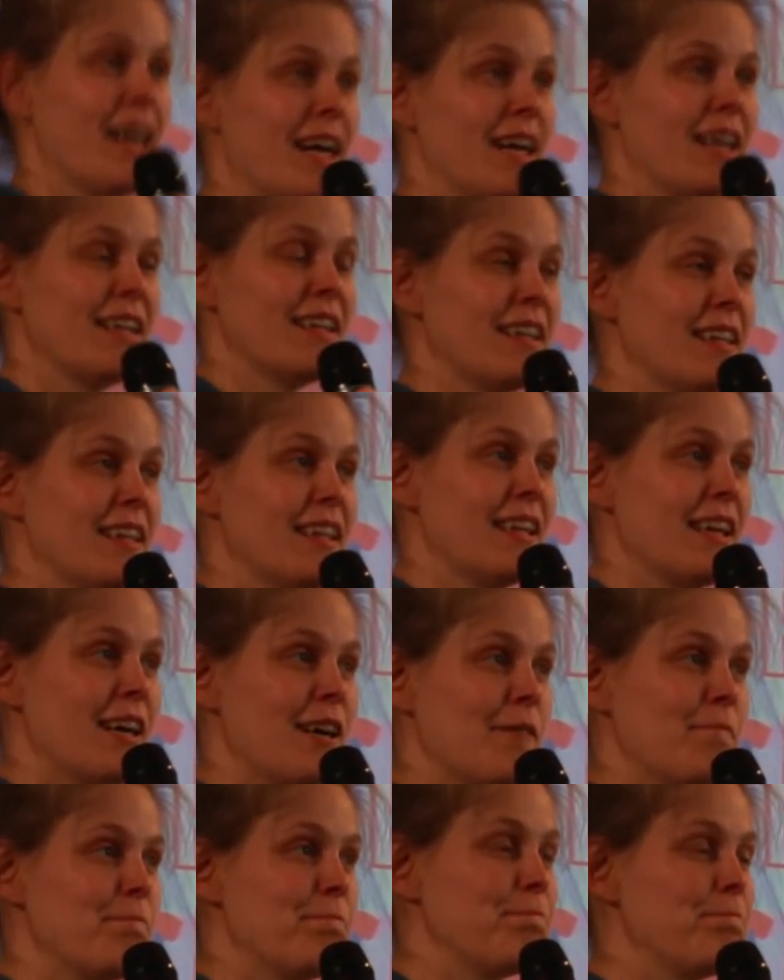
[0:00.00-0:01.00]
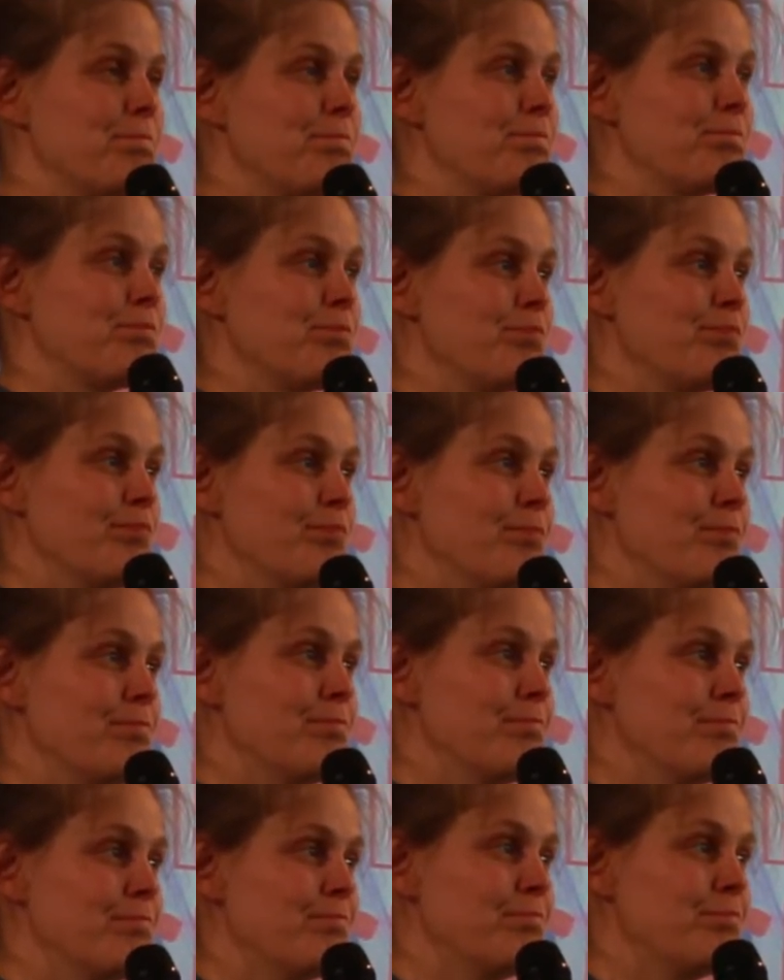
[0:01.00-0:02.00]
And
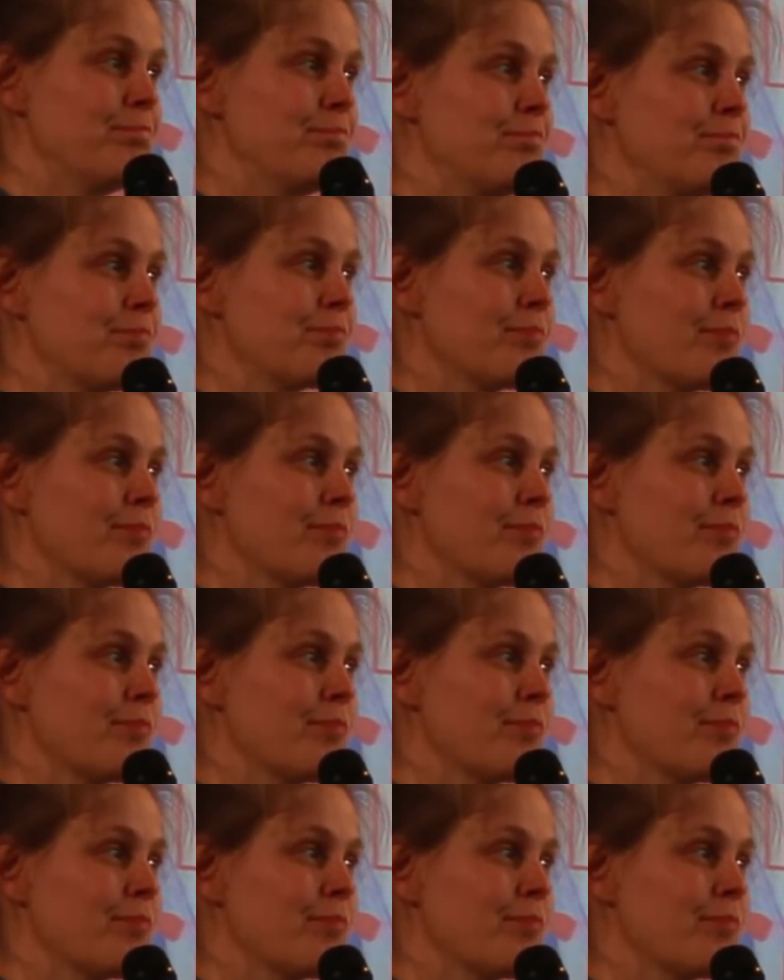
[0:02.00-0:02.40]
um,